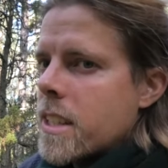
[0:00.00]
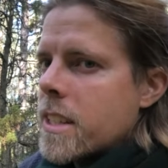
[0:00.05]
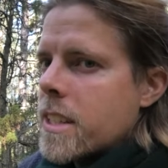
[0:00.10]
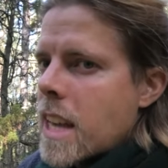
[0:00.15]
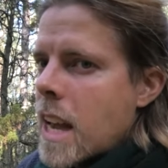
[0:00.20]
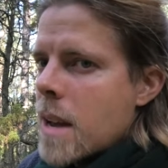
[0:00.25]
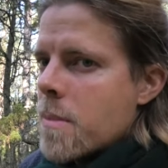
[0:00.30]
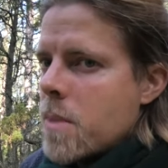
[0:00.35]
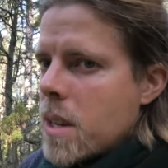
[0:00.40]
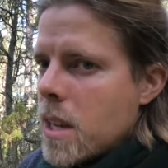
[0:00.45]

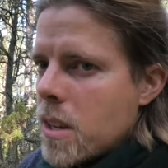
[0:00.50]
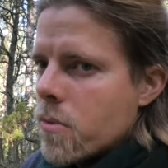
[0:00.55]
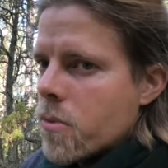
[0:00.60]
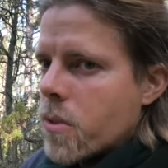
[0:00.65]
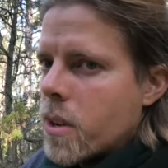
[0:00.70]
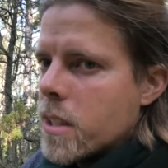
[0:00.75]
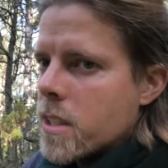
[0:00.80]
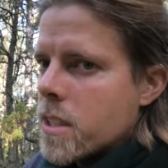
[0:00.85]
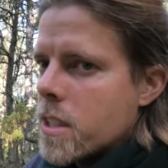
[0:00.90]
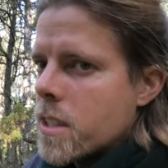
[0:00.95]
can be
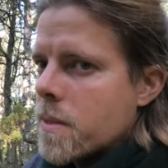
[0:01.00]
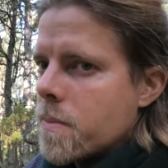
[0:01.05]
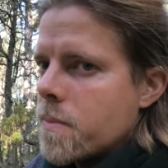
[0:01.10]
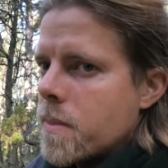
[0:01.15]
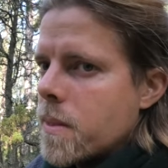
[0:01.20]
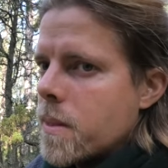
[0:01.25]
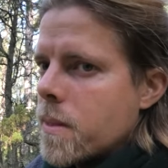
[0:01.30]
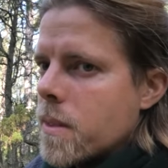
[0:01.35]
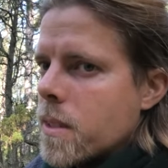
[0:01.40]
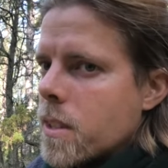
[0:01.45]
influenced.
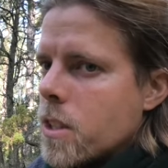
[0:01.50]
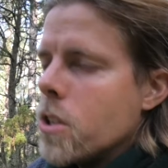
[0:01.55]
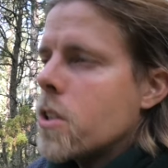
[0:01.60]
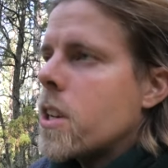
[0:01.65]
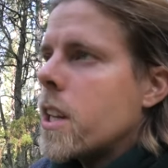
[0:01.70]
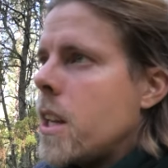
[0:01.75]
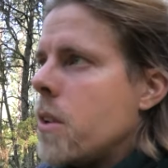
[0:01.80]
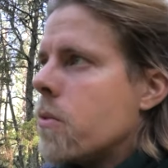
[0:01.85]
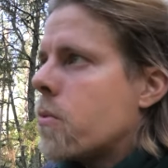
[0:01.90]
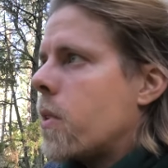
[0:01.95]
You
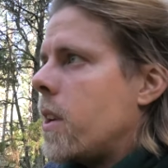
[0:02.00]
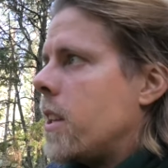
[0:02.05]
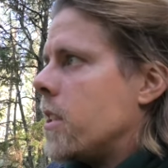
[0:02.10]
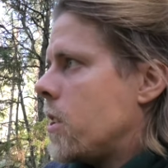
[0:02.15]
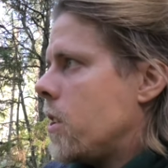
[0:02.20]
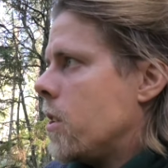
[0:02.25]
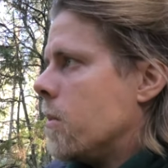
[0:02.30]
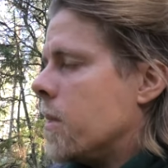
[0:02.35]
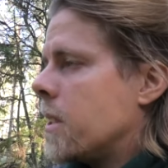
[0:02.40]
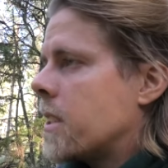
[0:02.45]
can
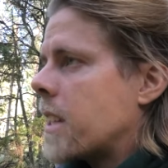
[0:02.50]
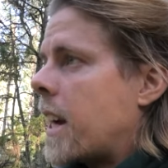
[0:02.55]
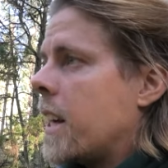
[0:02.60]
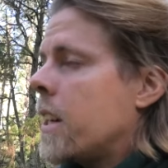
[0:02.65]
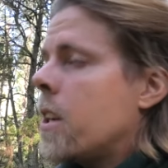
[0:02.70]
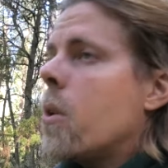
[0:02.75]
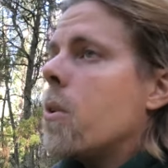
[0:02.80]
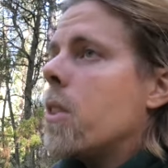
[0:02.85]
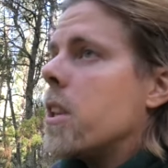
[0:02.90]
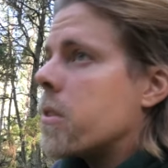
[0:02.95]
influence humans. I
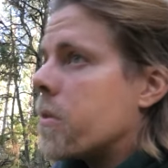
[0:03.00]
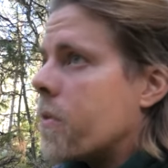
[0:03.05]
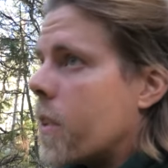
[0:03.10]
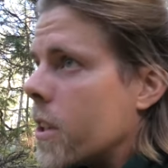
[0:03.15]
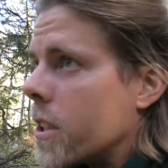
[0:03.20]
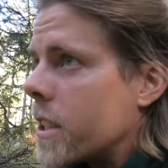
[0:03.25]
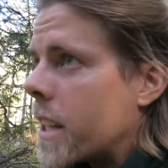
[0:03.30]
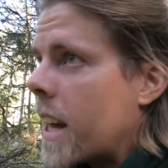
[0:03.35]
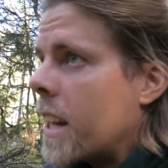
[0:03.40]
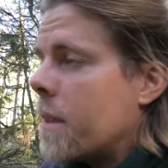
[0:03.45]
know this
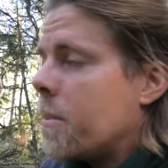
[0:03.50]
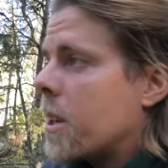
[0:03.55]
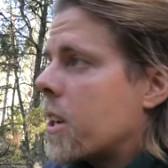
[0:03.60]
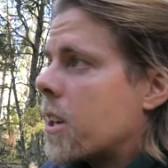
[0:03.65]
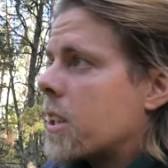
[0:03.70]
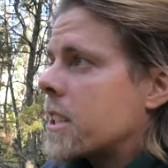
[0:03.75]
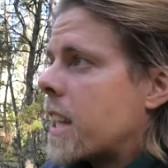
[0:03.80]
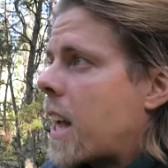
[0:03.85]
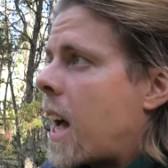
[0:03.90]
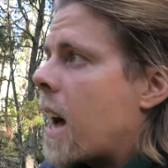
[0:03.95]
firsthand
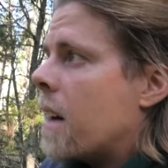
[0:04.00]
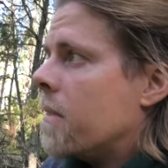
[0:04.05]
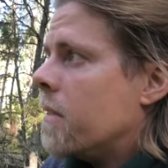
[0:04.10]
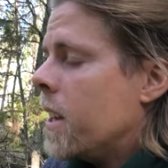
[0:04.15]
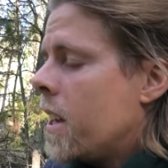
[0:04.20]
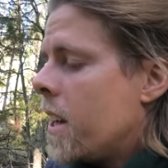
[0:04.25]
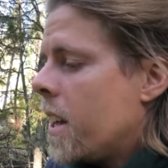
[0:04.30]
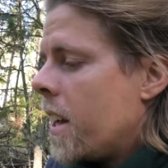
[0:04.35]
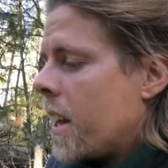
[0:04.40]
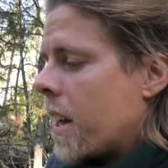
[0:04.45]
because I have,
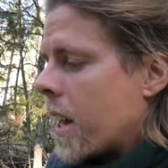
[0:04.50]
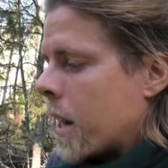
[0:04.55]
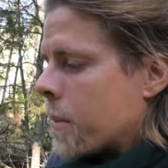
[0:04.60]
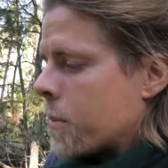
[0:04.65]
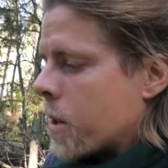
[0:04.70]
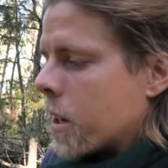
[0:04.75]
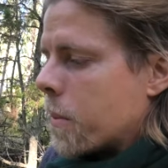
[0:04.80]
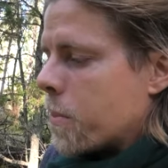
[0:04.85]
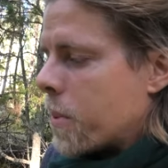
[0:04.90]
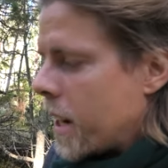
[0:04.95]
and
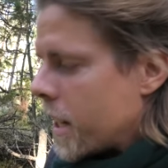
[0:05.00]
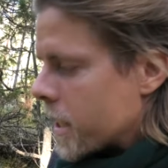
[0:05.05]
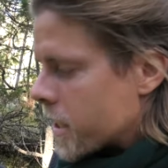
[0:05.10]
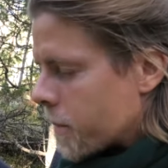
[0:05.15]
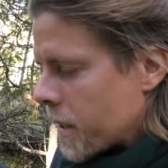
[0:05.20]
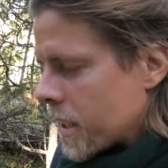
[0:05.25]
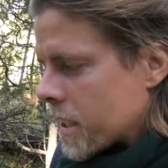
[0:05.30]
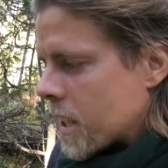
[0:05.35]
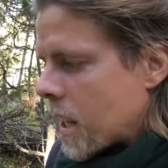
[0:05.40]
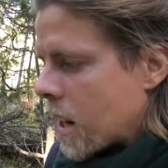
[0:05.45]
I'm gonna praise
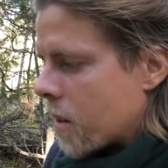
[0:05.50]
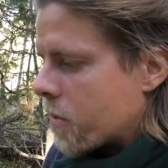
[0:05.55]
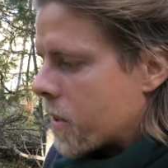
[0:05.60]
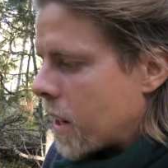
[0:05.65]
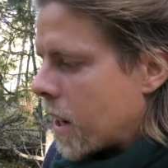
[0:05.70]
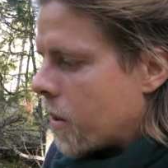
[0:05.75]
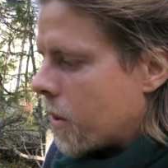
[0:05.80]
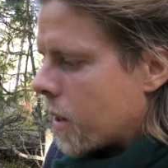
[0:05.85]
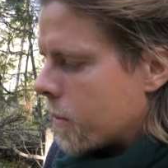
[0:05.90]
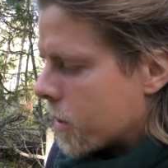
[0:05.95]
myself
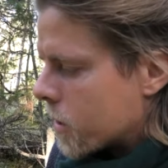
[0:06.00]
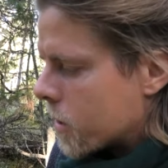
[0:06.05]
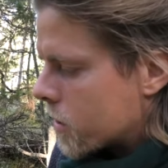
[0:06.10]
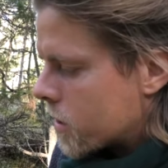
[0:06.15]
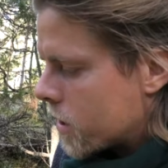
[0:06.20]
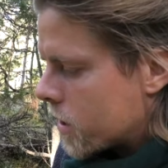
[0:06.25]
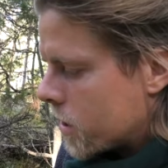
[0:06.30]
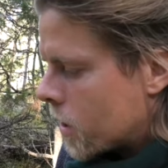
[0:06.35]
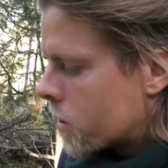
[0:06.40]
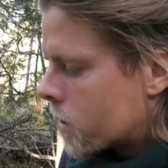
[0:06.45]
now. I'm
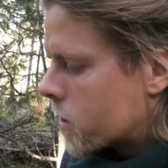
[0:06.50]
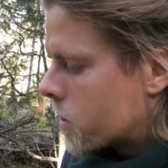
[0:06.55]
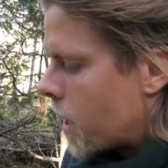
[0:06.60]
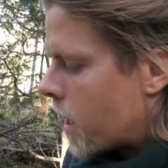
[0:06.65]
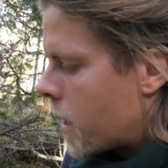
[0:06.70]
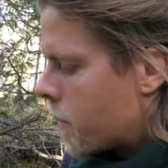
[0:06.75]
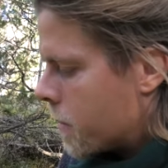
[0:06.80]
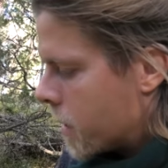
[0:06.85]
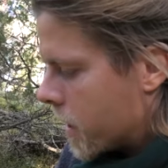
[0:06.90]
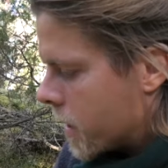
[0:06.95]
not so
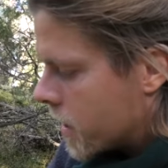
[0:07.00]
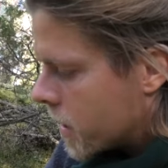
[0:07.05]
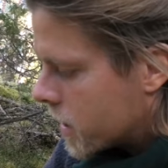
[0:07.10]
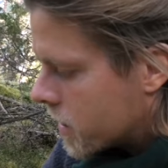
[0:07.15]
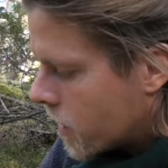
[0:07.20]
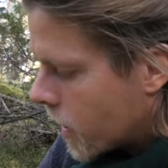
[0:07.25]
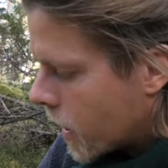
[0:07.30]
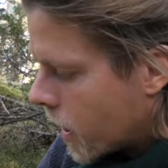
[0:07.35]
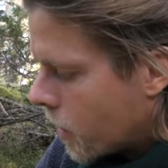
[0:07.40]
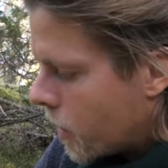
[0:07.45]
humble in
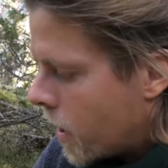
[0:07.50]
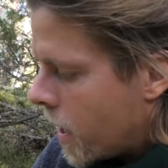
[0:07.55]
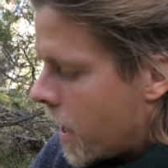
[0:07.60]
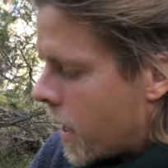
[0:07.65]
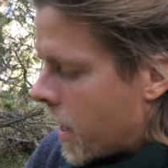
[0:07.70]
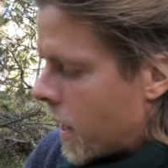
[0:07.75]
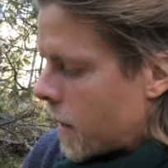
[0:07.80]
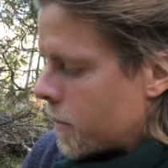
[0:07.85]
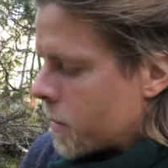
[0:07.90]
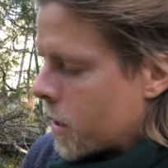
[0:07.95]
this video.
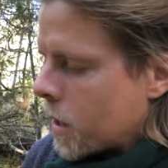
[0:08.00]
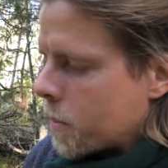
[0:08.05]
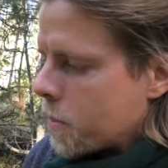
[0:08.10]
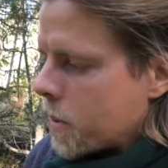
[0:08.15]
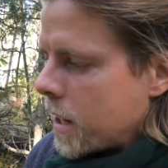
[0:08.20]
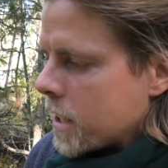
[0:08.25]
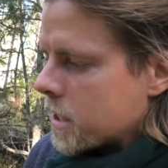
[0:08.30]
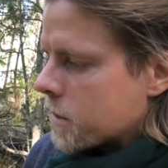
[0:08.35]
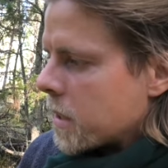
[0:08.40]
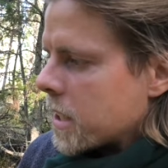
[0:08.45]
I'm gonna
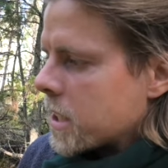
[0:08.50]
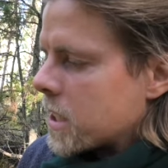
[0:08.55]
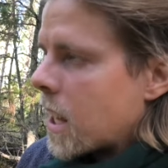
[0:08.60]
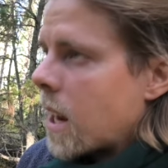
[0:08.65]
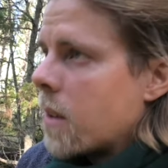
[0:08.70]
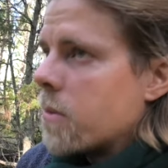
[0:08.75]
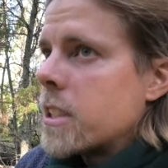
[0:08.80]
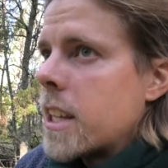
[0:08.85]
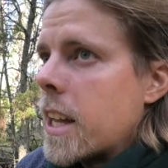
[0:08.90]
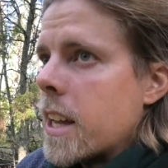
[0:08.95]
praise
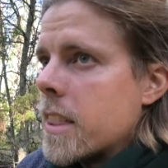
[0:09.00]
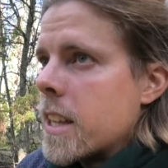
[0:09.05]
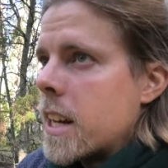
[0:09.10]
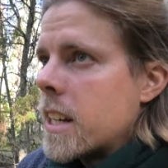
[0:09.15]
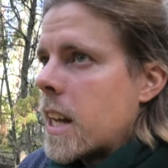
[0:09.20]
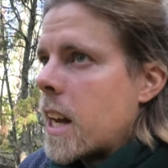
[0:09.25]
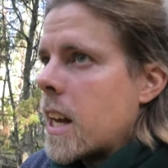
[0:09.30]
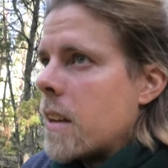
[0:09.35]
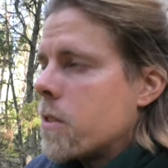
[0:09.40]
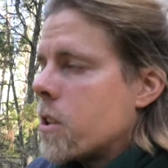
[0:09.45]
myself saying
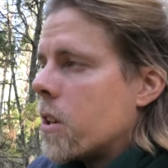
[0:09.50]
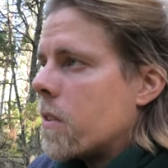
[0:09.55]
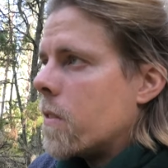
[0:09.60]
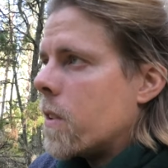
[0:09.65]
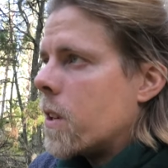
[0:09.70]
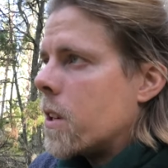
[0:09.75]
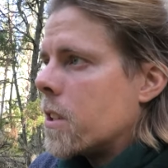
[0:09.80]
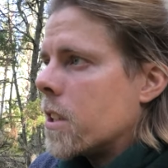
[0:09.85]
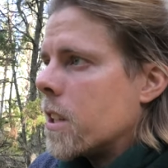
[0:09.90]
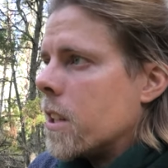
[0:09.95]
that I have
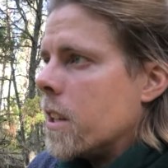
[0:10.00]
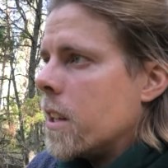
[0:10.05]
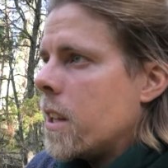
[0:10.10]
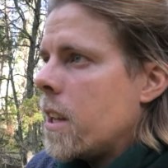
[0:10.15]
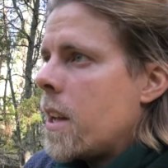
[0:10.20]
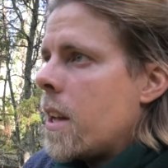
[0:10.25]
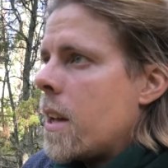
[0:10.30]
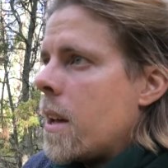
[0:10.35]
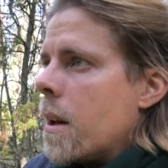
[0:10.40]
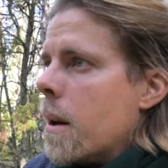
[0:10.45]
converted
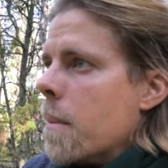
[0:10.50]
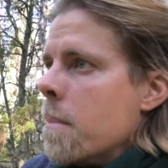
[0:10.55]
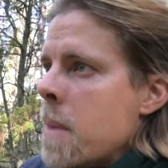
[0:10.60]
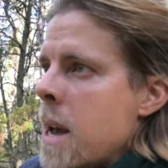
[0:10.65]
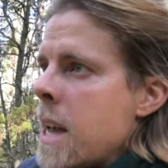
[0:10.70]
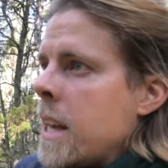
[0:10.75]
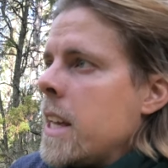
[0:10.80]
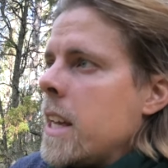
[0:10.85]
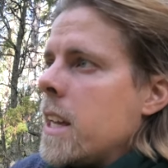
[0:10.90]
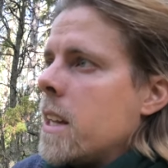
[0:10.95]

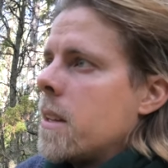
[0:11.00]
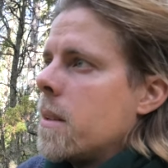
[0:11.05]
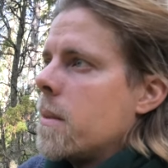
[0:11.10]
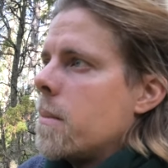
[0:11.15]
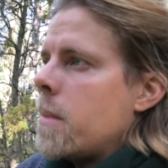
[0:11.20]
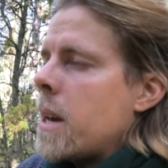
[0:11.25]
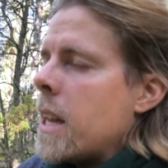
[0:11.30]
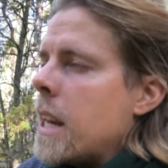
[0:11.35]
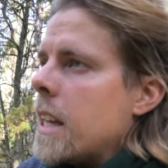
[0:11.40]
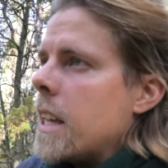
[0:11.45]
many,
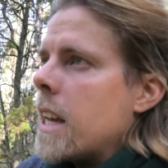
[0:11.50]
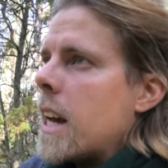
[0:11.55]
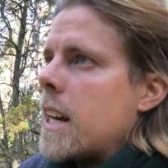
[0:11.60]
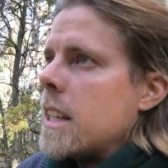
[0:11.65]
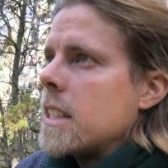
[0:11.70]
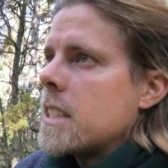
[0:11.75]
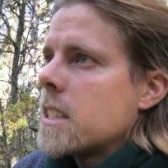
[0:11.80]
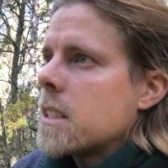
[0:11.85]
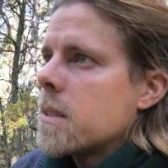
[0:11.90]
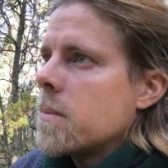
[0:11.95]
many
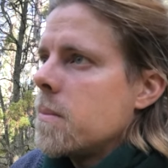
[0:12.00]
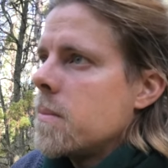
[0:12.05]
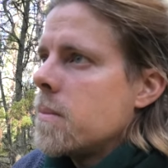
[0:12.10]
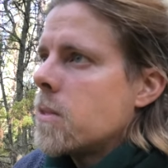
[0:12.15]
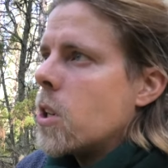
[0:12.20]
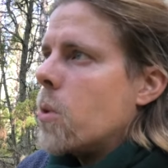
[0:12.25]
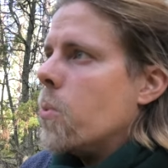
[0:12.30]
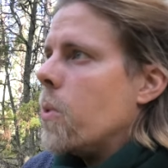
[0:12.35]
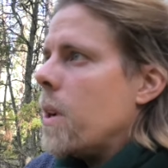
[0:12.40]
guys, some